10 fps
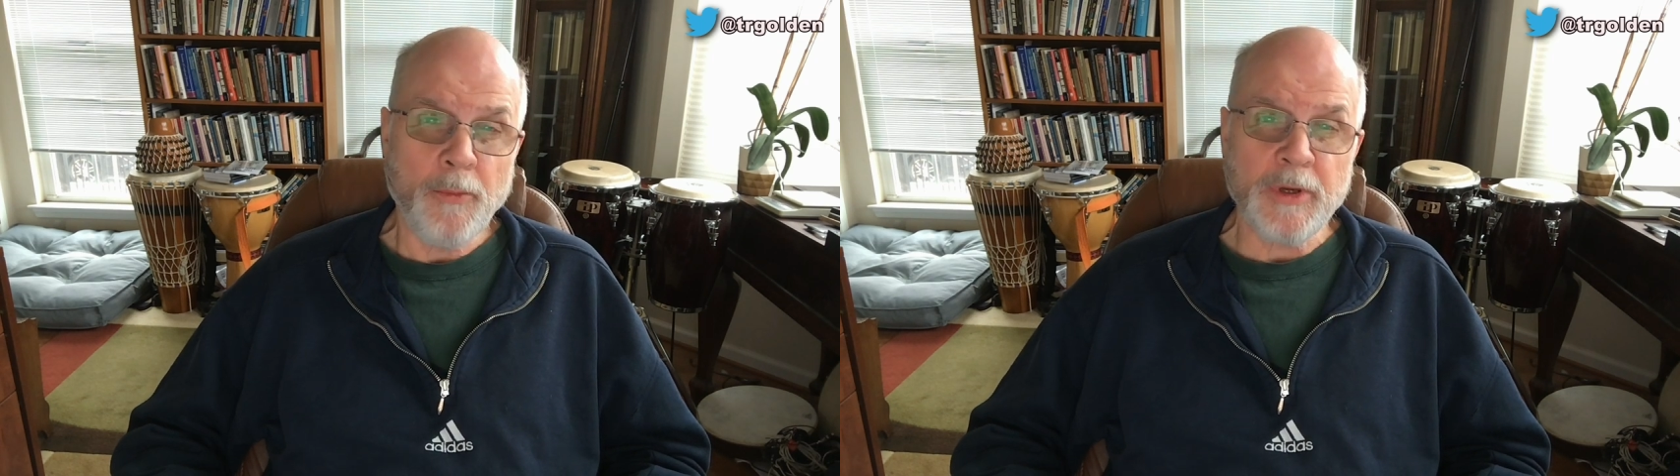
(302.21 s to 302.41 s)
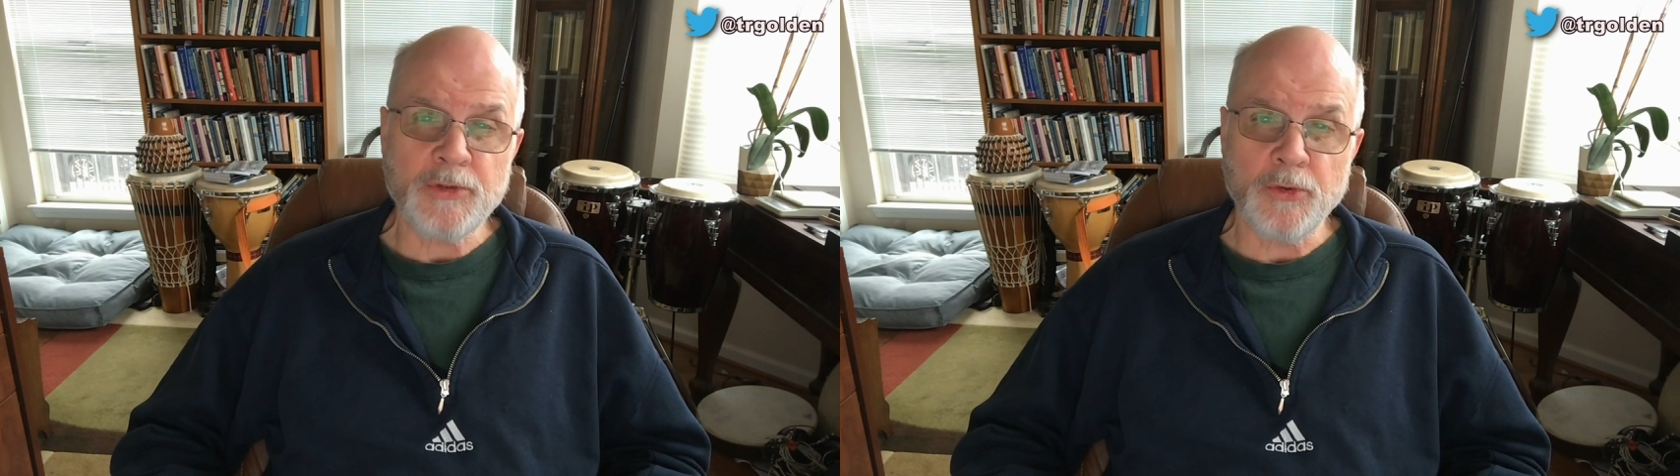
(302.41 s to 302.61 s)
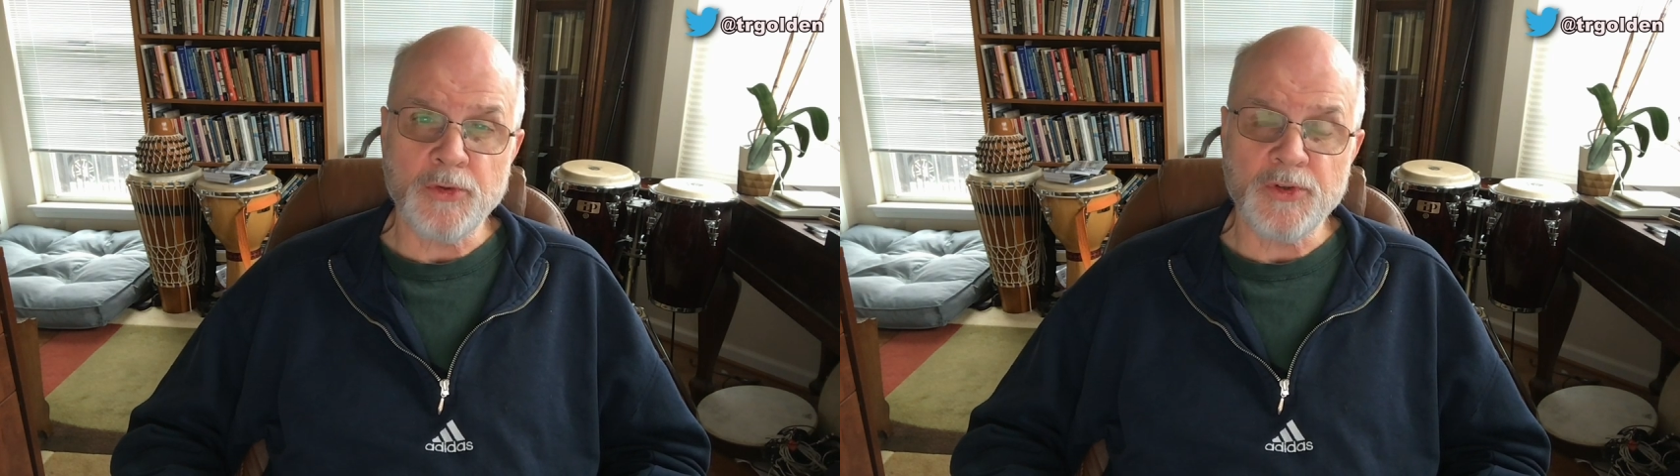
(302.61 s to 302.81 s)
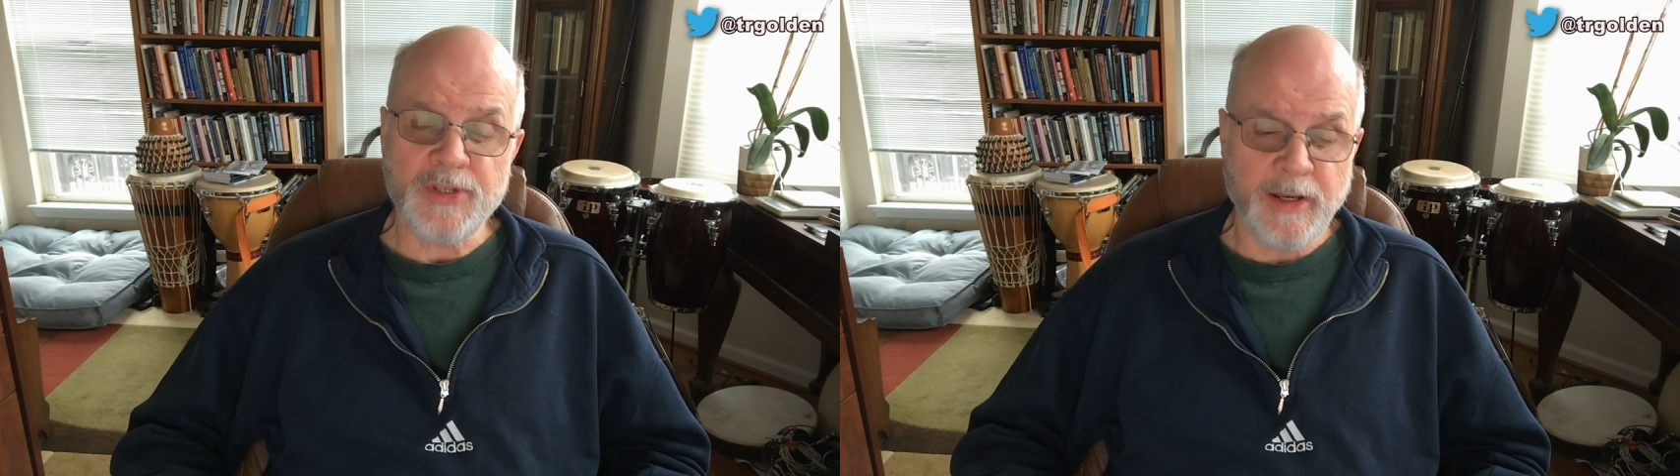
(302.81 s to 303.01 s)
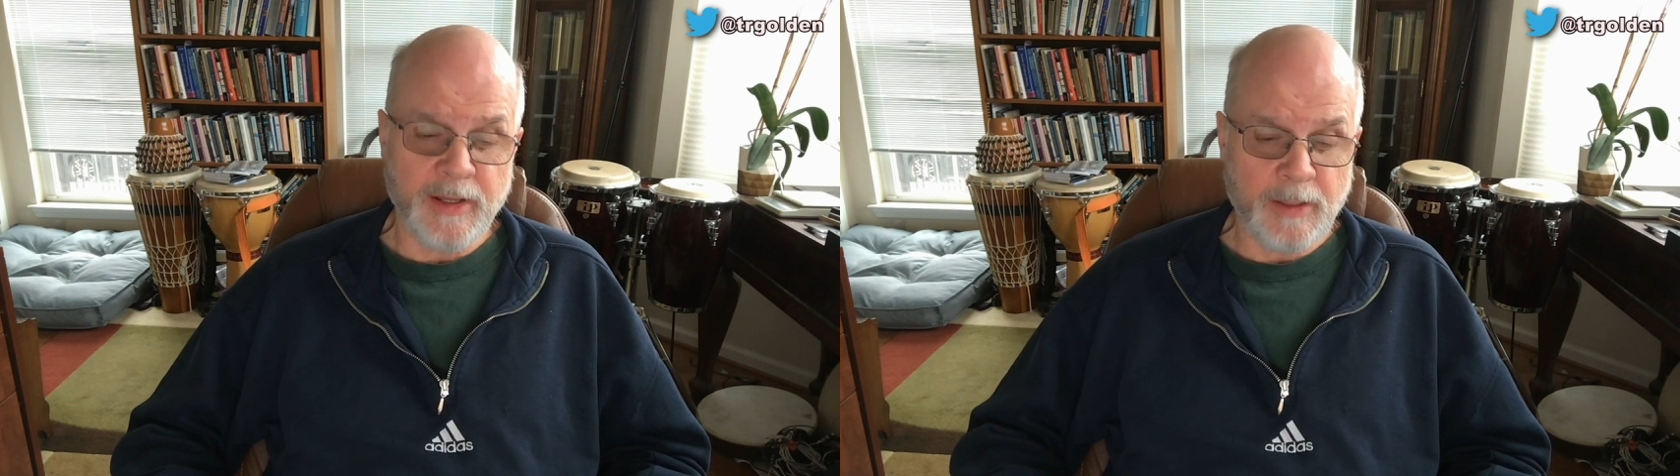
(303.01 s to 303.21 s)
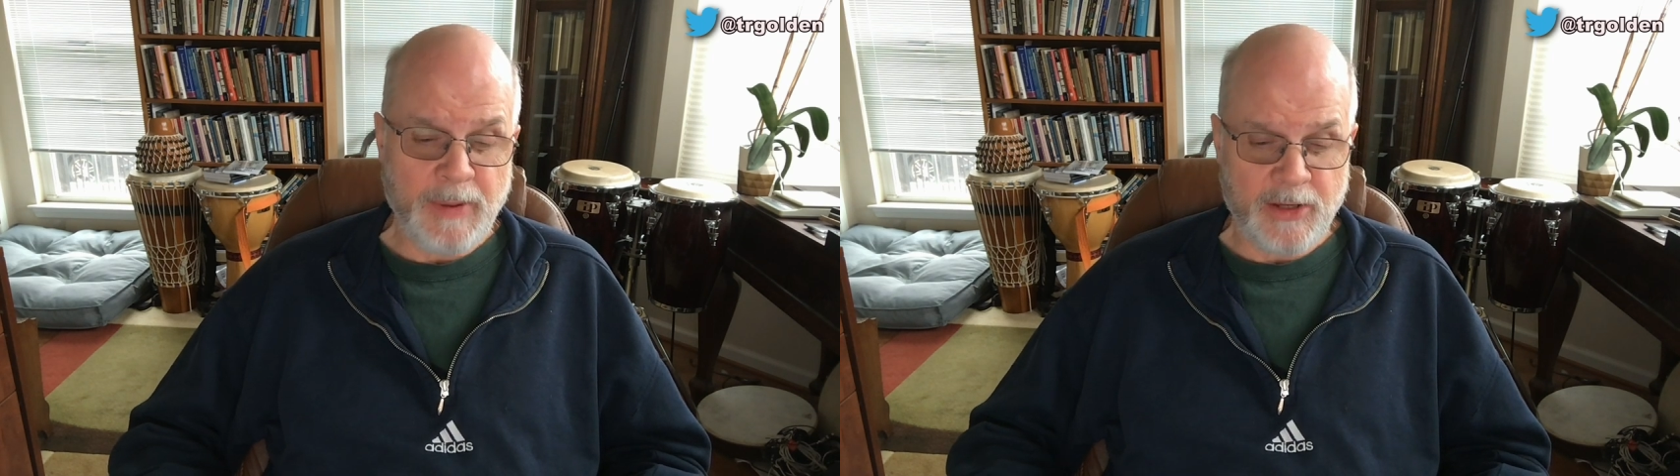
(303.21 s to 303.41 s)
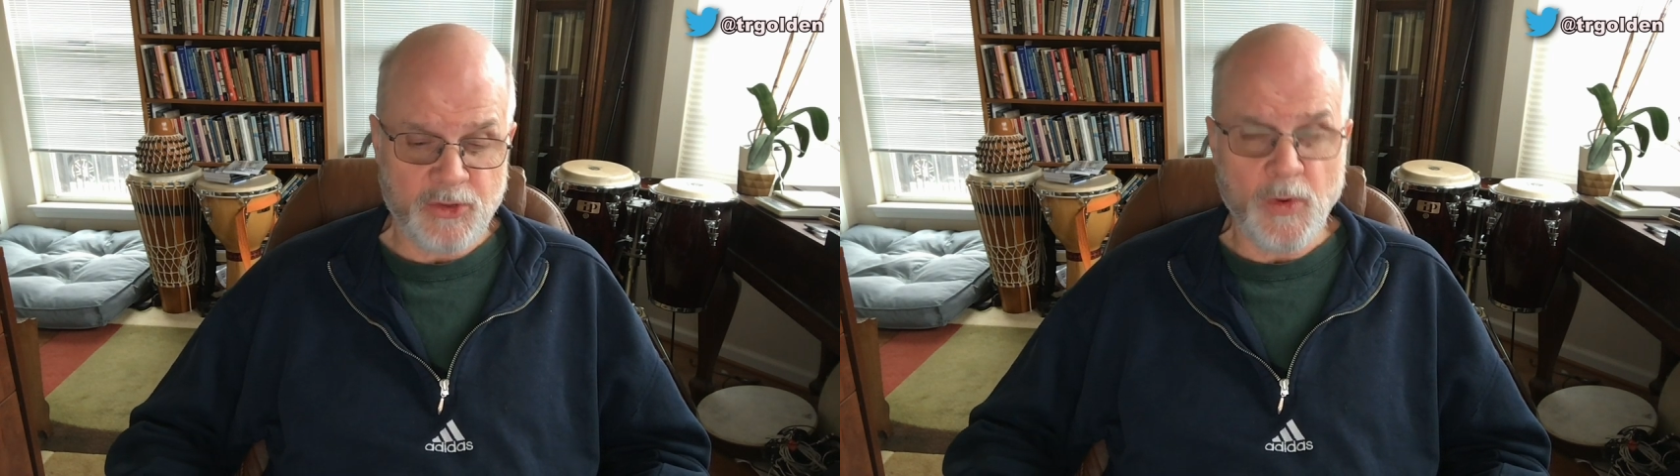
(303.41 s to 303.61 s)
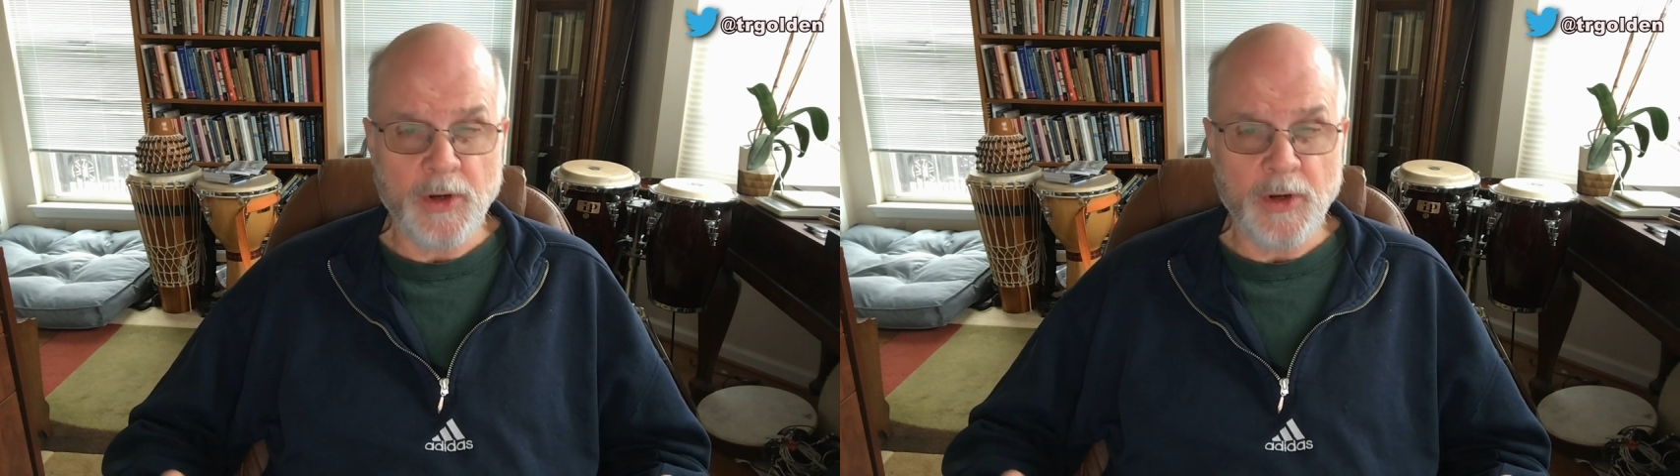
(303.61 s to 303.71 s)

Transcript: researcher said in the past 20 or